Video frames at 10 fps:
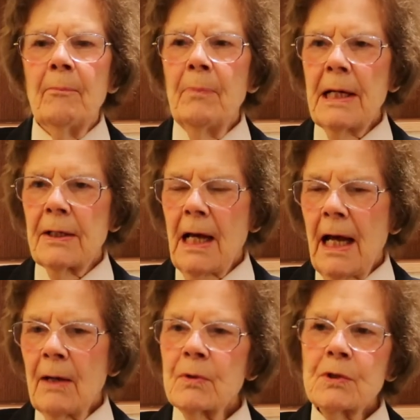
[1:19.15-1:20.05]
but
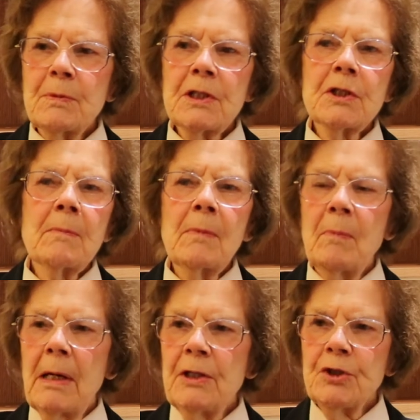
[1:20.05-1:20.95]
I was
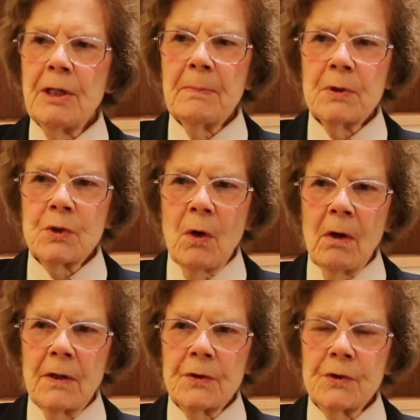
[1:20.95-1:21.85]
missing my gym
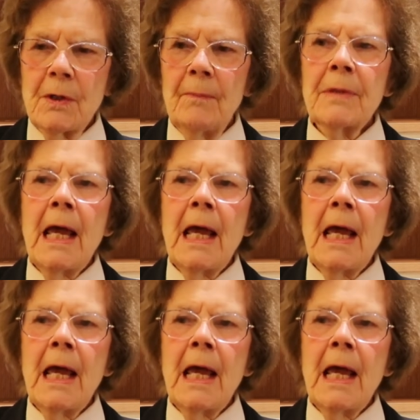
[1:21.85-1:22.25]
socks,